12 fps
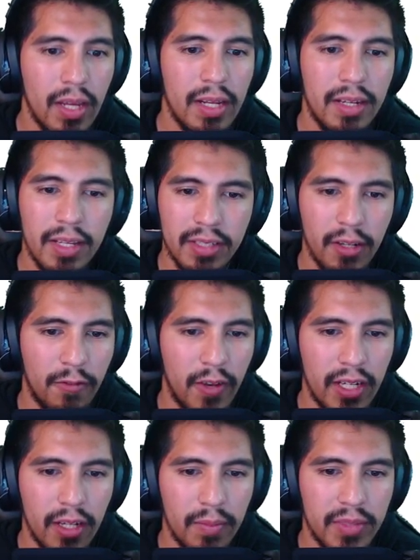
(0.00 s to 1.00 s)
Doesn't
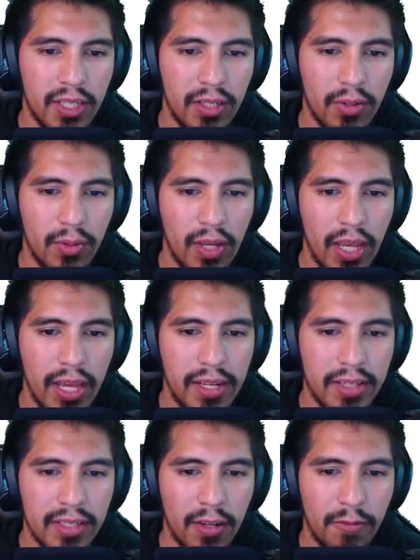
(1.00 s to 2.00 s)
affect num2, it
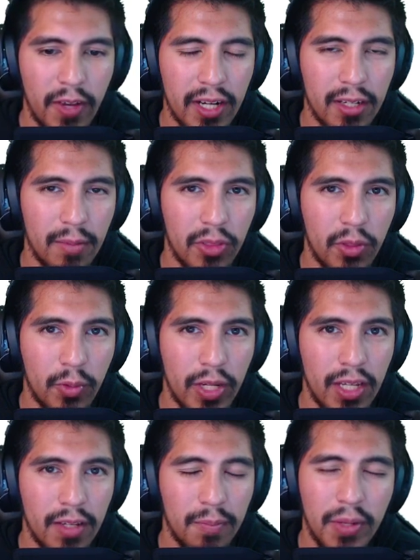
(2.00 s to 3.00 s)
doesn't affect
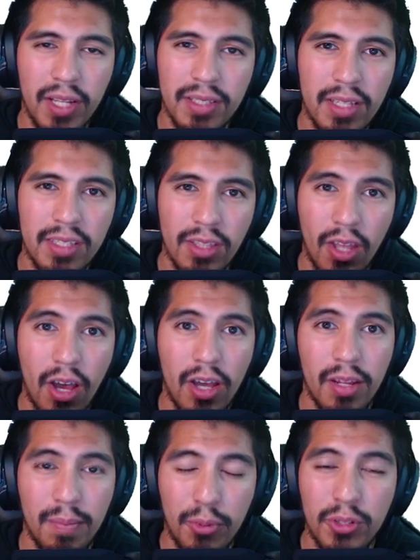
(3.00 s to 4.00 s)
num3 because it's
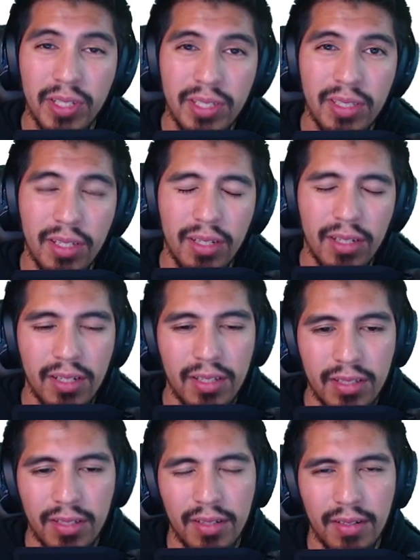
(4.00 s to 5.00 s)
not persistent. It
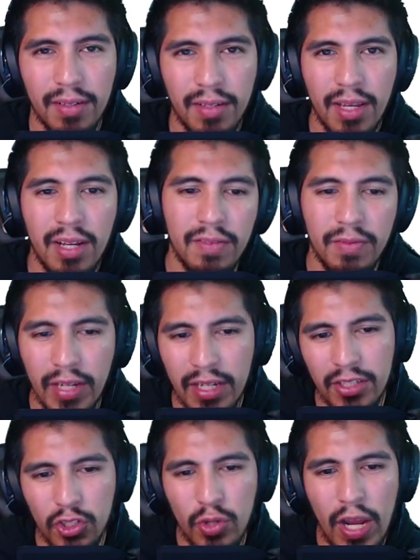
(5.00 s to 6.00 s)
doesn't
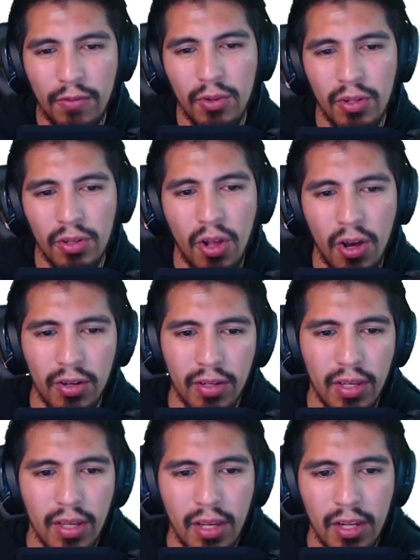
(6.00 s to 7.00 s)
travel along
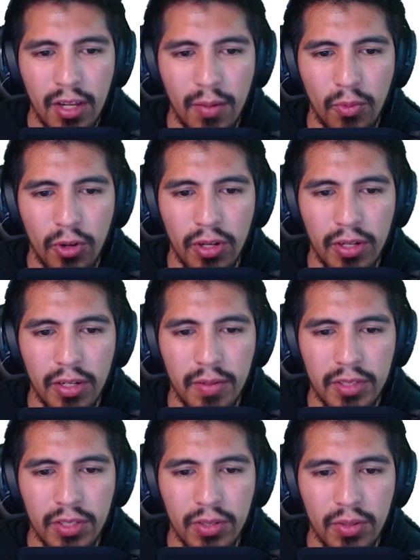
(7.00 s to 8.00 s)
num1 and
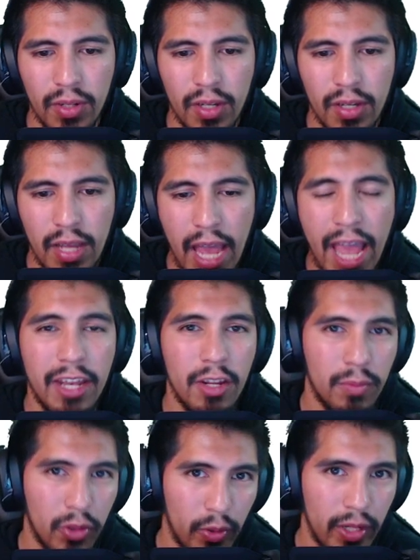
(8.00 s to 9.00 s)
num2 and
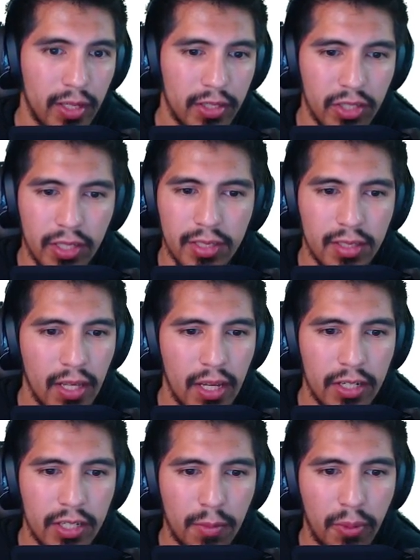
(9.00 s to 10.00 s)
num3. Just
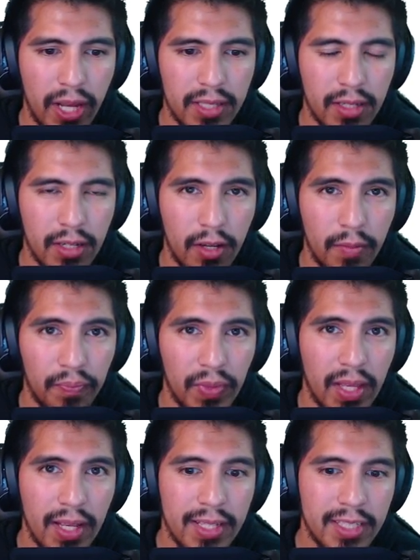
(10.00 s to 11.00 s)
applies to num.
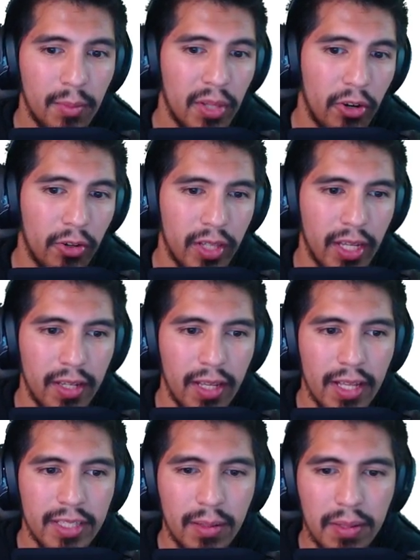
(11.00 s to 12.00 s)
Similarly,
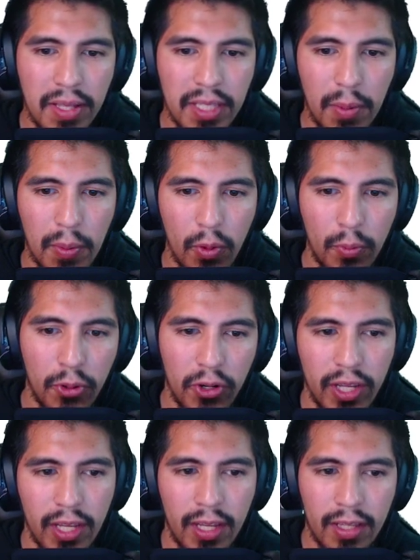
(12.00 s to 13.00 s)
sometimes I see people
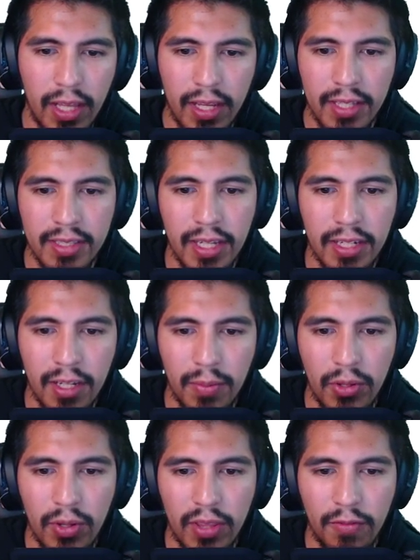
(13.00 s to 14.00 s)
putting like a set
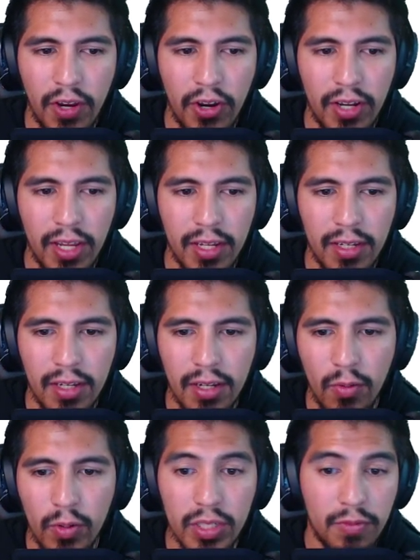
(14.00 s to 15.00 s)
W at the very end,
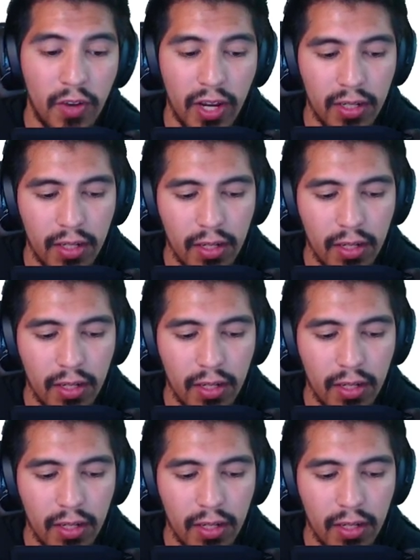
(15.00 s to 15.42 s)
which is fine.